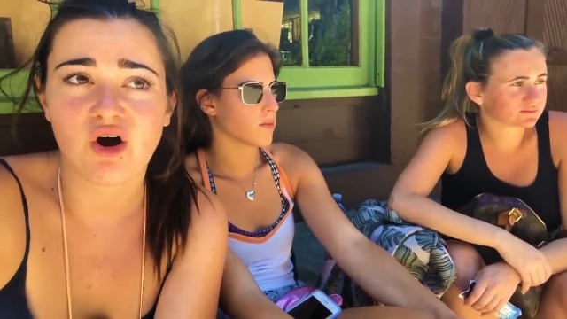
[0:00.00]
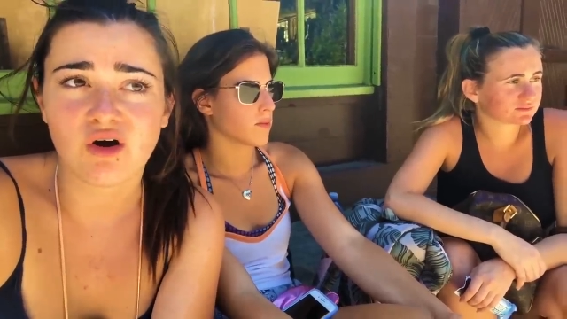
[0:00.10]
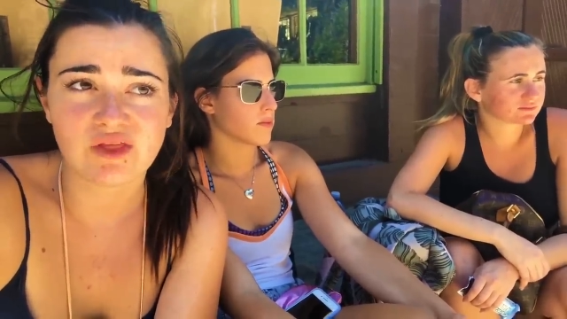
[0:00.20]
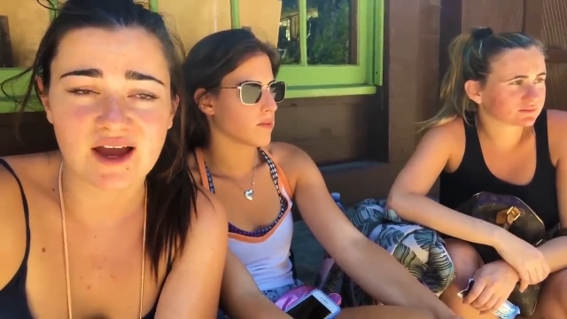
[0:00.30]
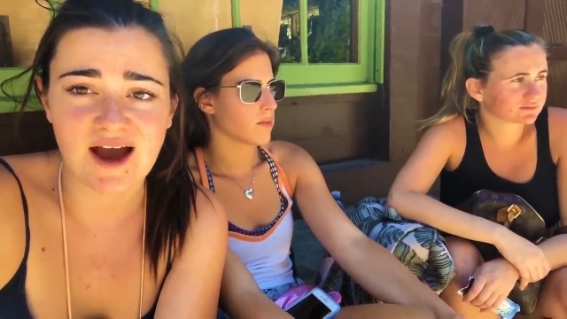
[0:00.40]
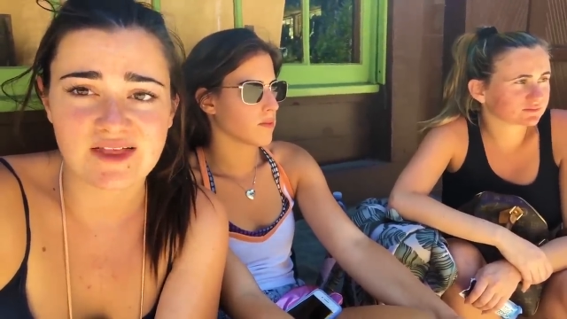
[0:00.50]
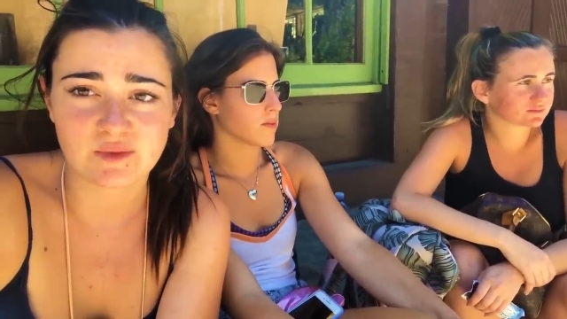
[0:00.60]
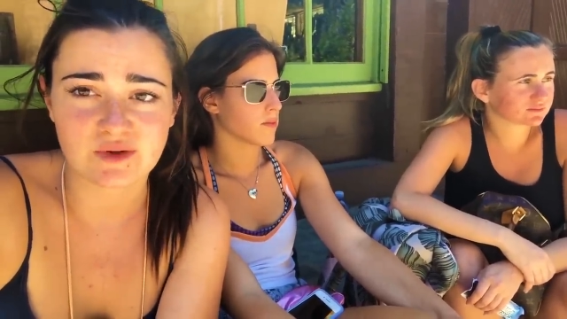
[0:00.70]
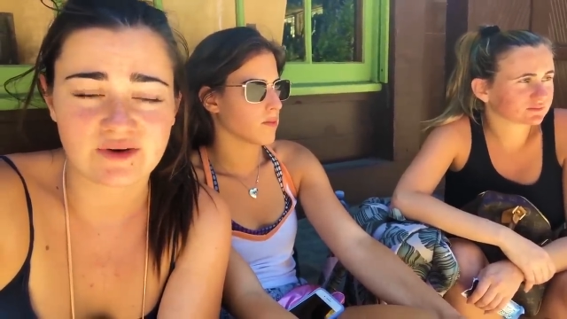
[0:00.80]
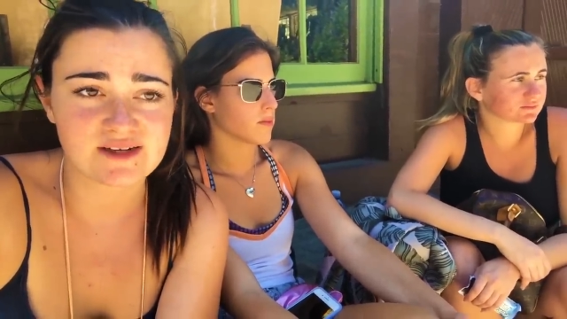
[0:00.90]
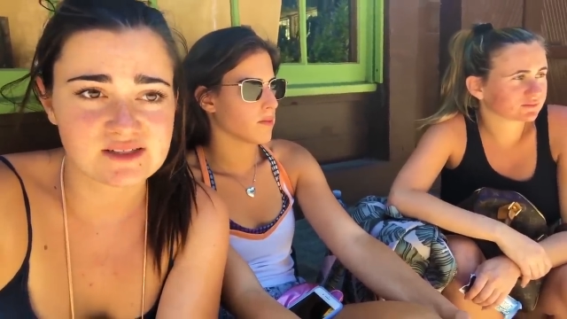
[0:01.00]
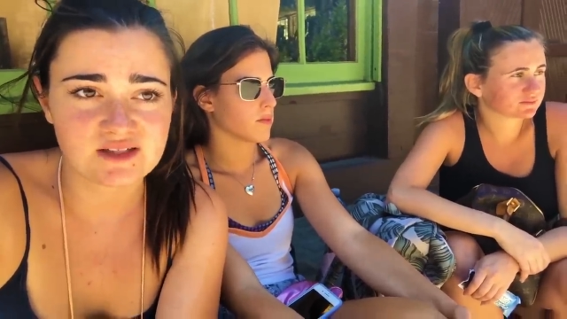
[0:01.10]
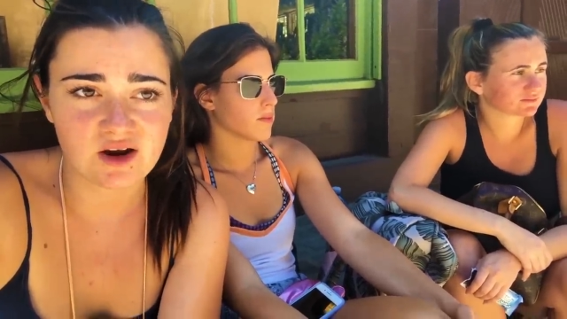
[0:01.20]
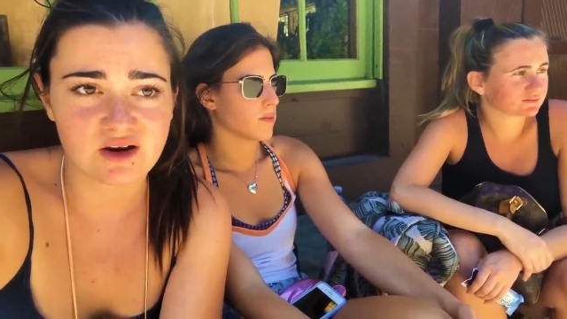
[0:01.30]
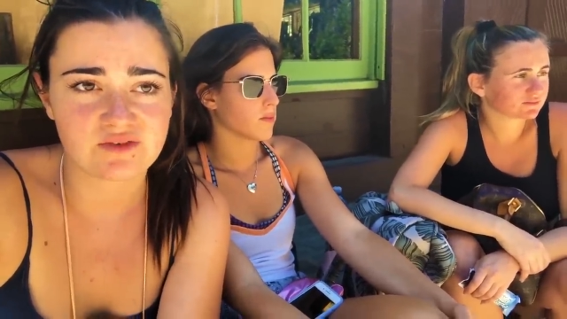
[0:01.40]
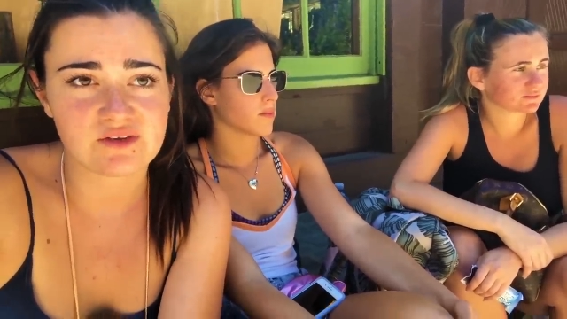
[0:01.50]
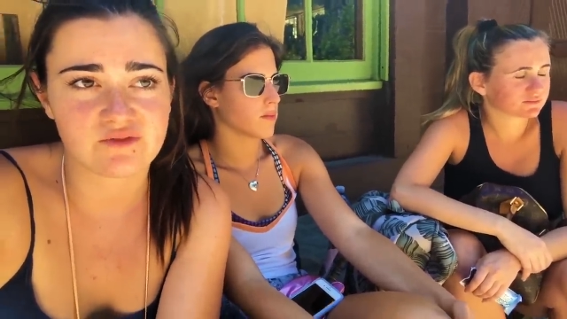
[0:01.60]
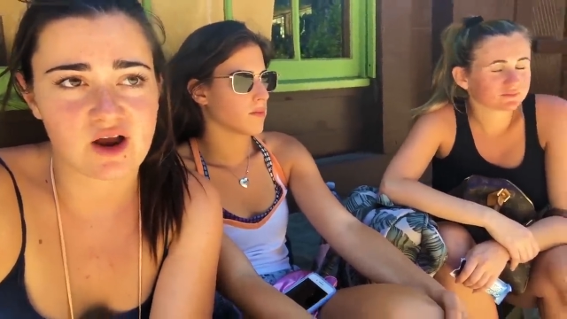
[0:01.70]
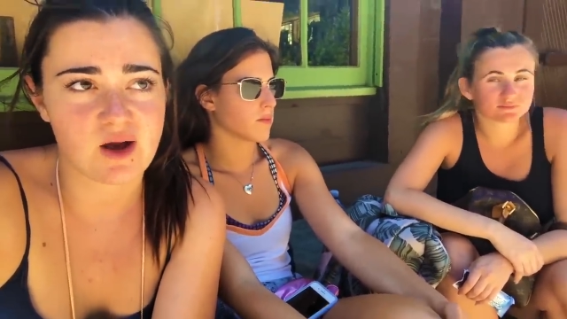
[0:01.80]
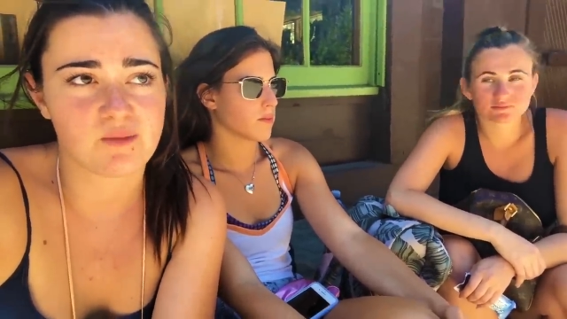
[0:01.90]
Speaker 1: call the guy that we rented the R
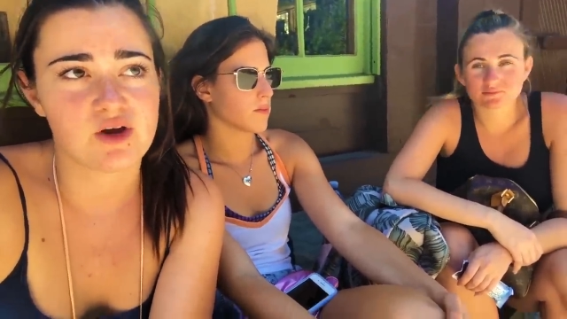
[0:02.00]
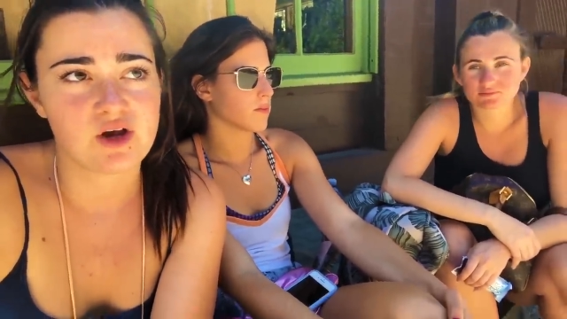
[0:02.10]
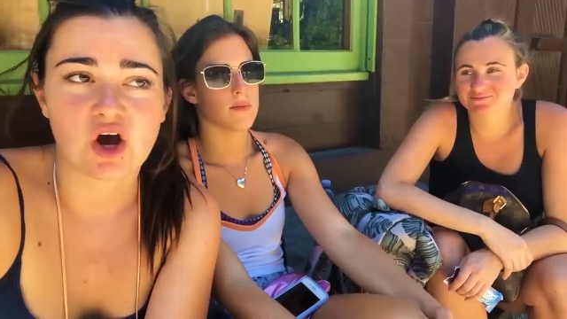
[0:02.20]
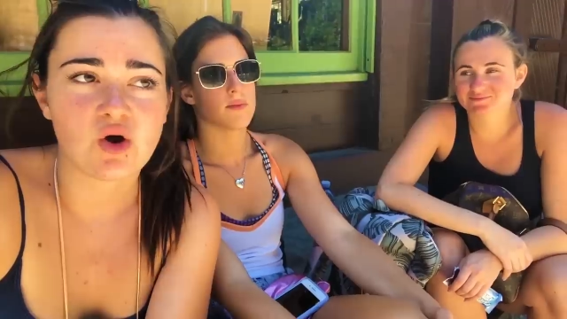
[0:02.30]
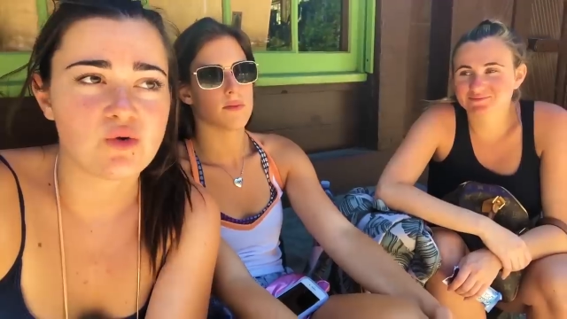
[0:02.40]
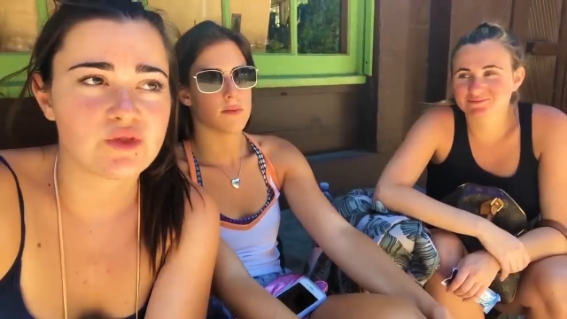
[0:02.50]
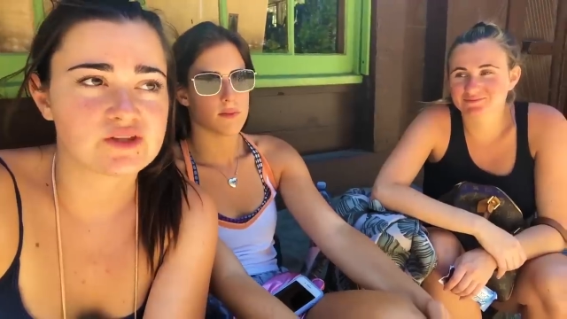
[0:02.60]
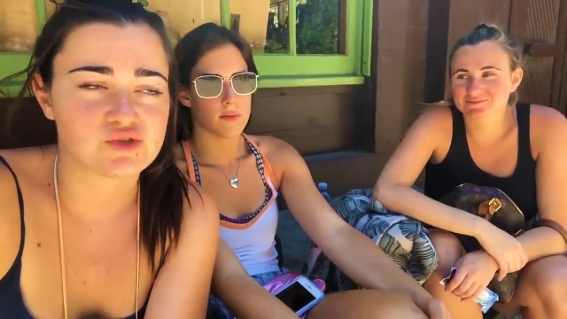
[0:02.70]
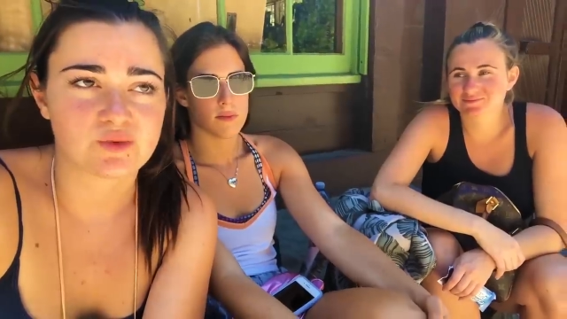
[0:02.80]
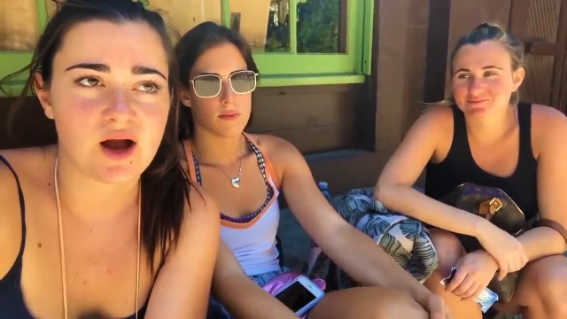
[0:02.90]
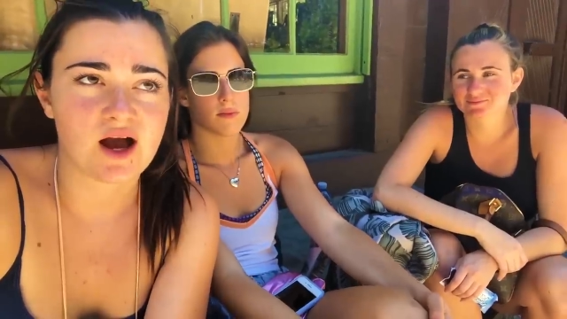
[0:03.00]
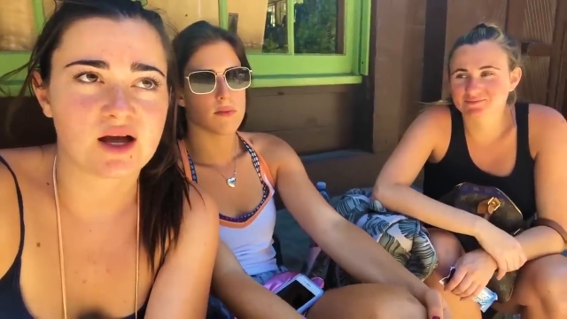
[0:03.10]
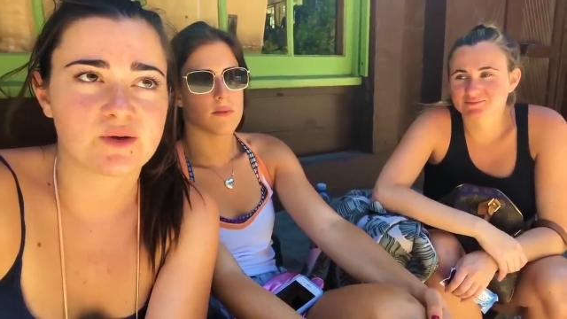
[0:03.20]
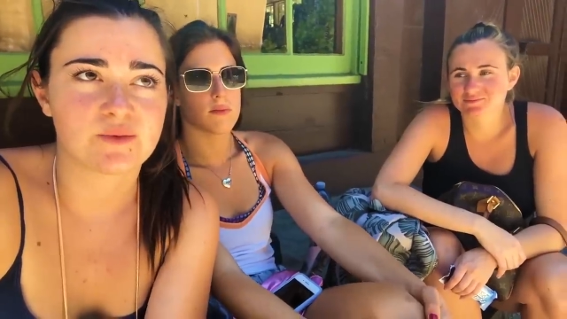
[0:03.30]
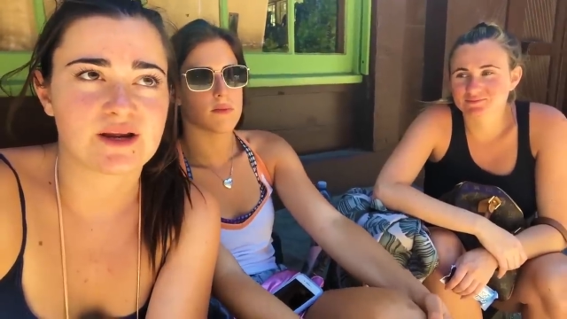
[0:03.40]
V from, tow the truck.